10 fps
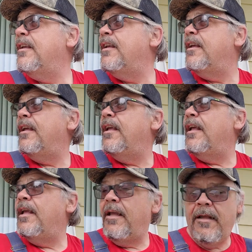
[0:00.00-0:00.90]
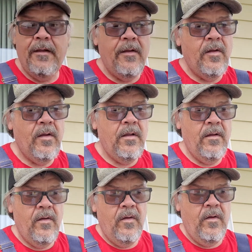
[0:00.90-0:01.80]

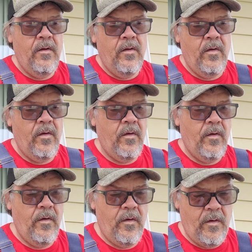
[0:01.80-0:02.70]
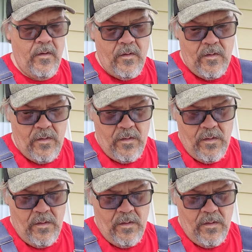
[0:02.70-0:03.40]
Nothing is said.